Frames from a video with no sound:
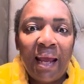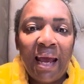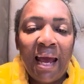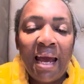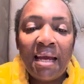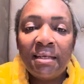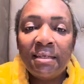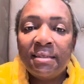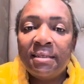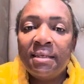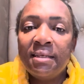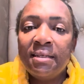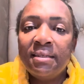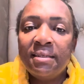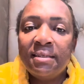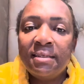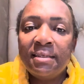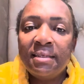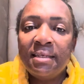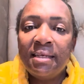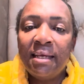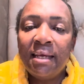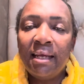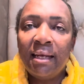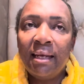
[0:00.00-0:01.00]
I
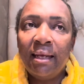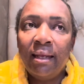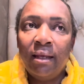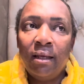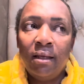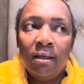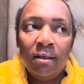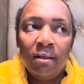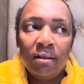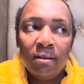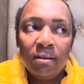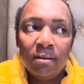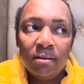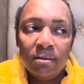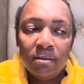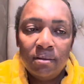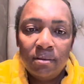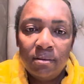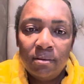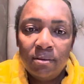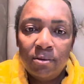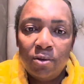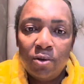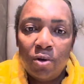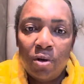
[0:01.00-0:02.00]
sincerely
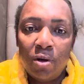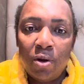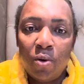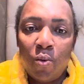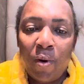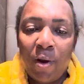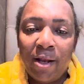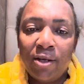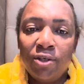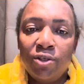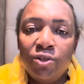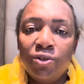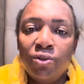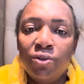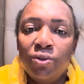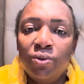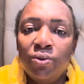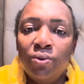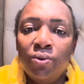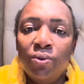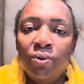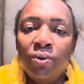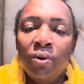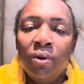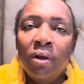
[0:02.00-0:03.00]
want
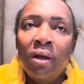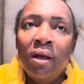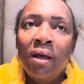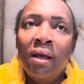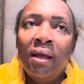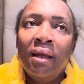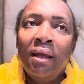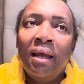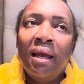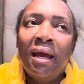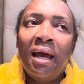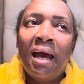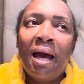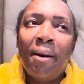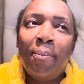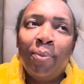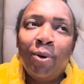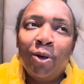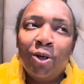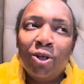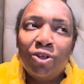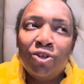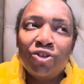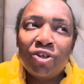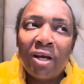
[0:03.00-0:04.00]
to
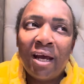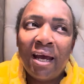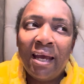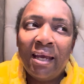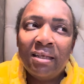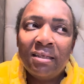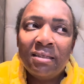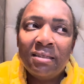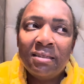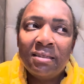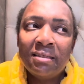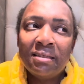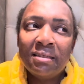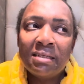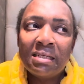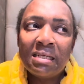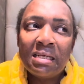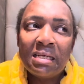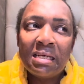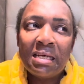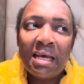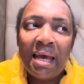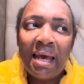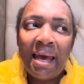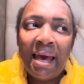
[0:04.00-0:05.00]
apologize
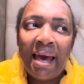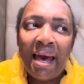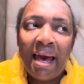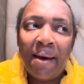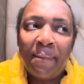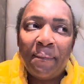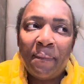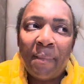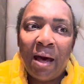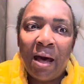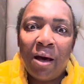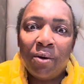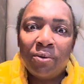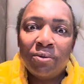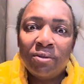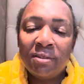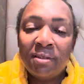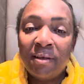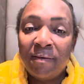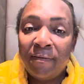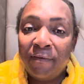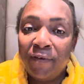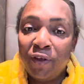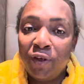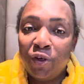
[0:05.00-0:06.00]
about
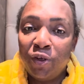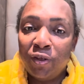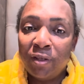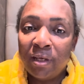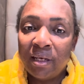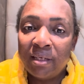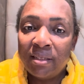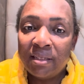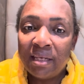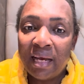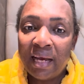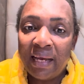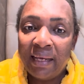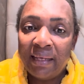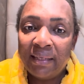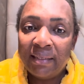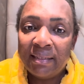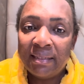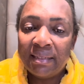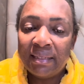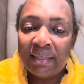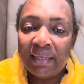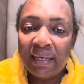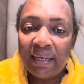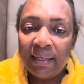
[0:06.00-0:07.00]
the video that I
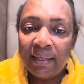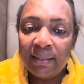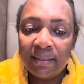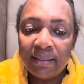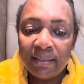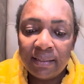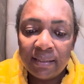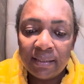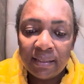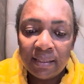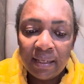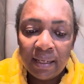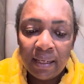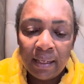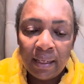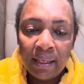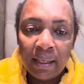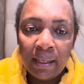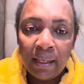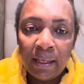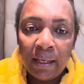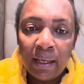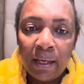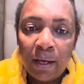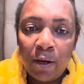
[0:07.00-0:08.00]
said
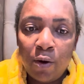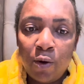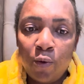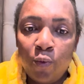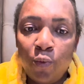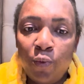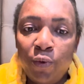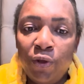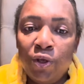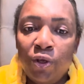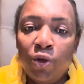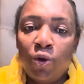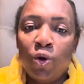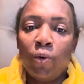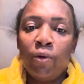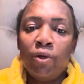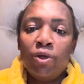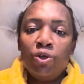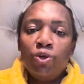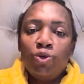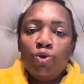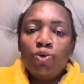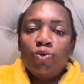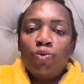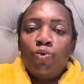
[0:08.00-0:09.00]
we're
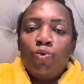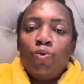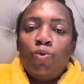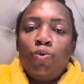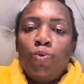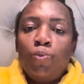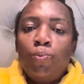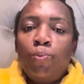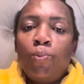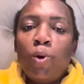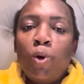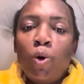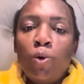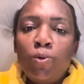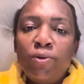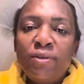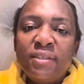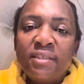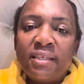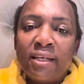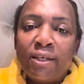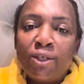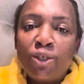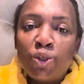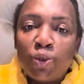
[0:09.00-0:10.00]
going to
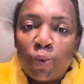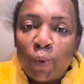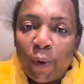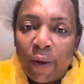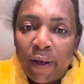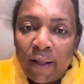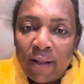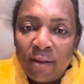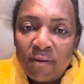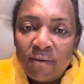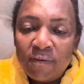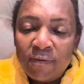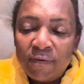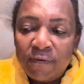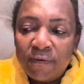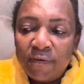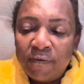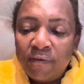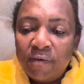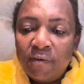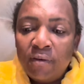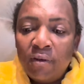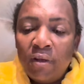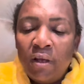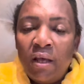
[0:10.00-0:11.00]
post at 12
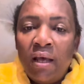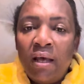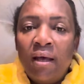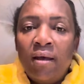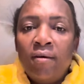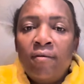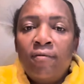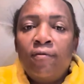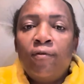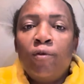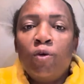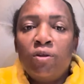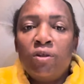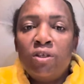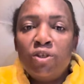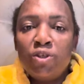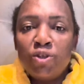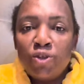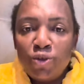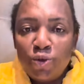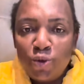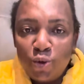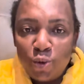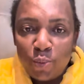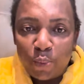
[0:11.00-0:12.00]
for
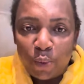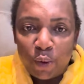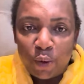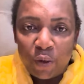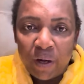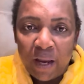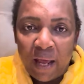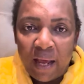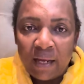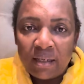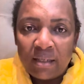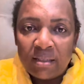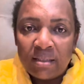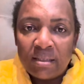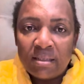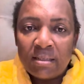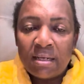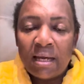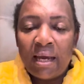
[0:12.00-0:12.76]
this new product.